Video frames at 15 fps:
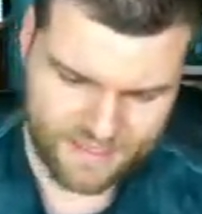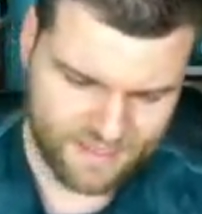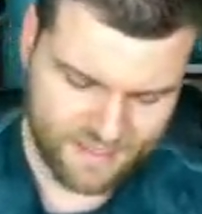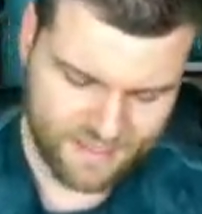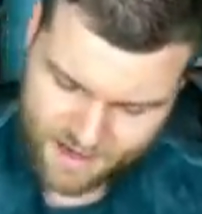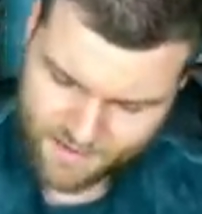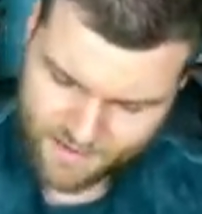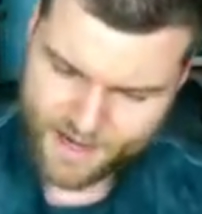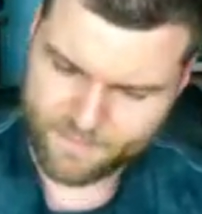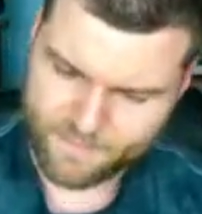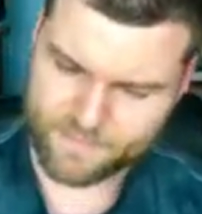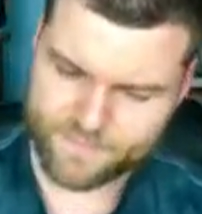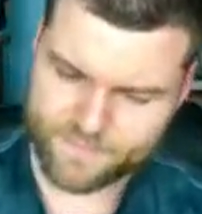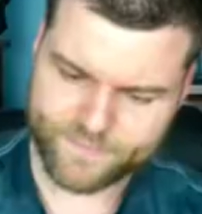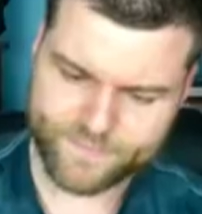All right.
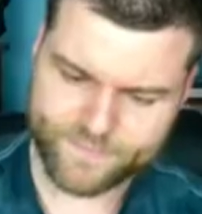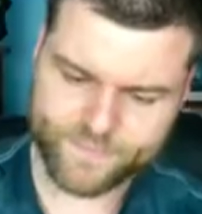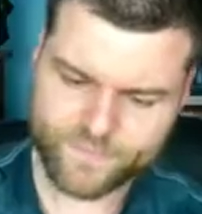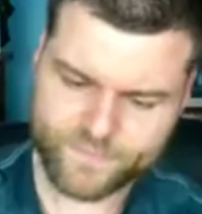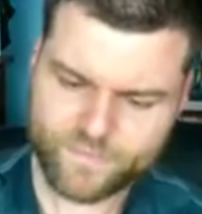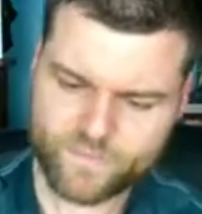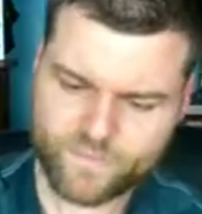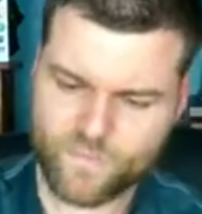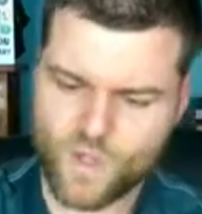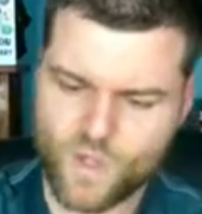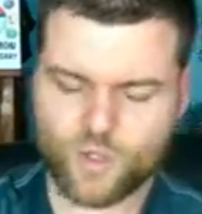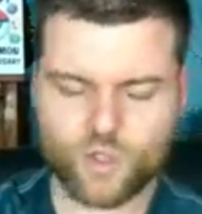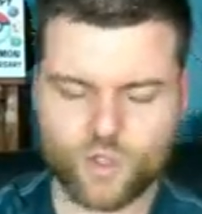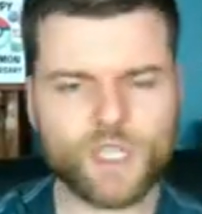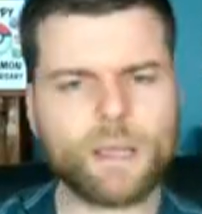
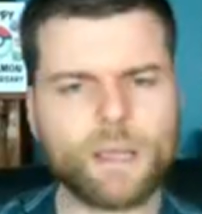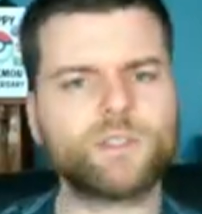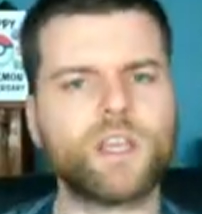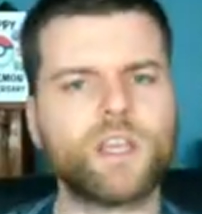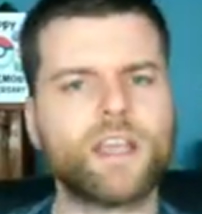So it seems like